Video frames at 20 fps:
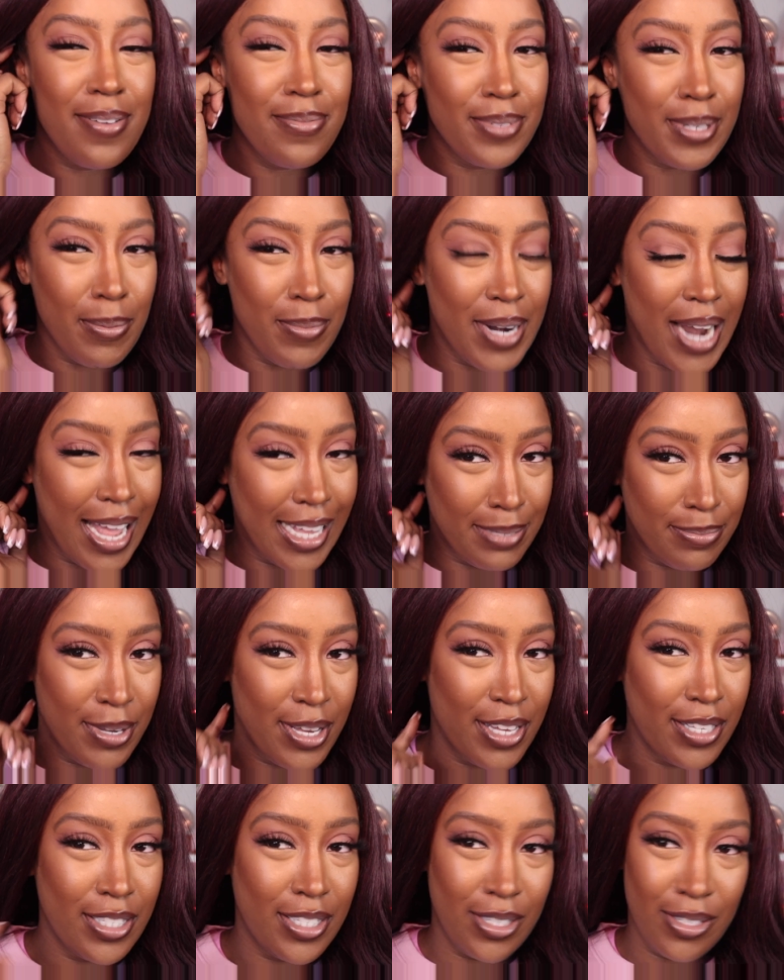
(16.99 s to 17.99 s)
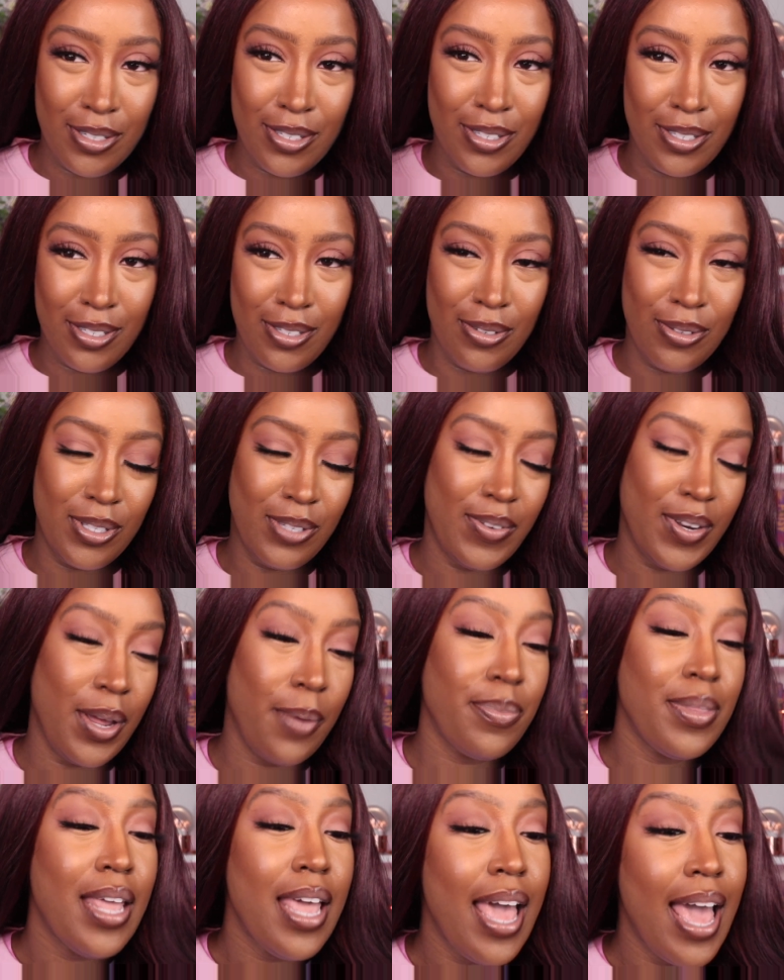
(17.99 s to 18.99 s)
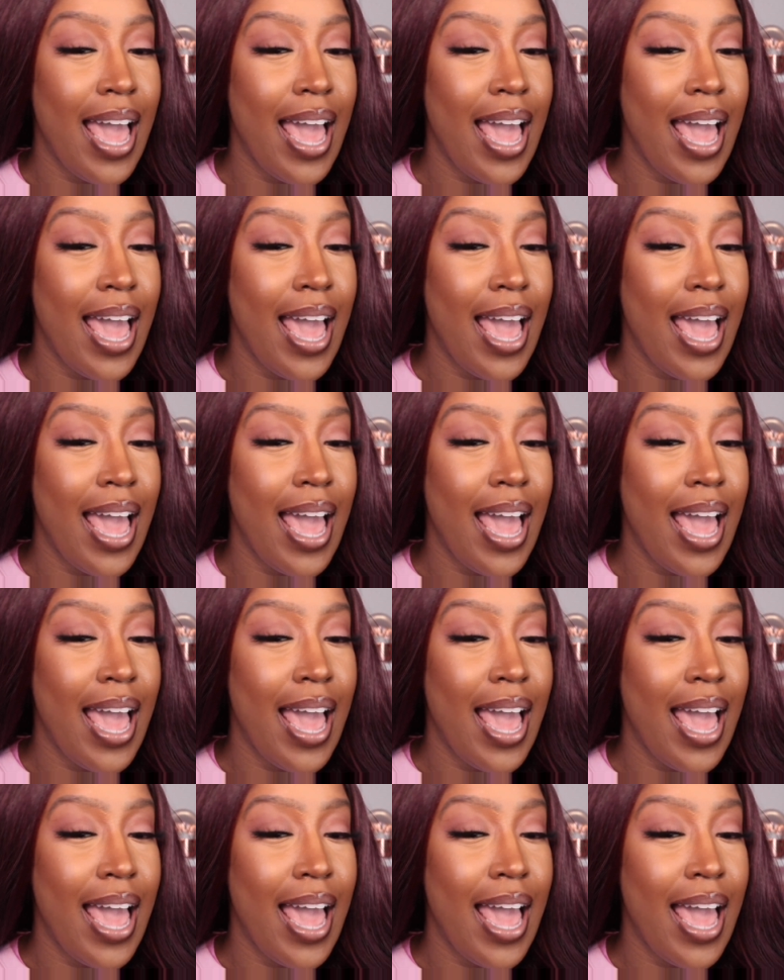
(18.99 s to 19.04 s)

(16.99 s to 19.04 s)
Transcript: Someone asked me to do this video.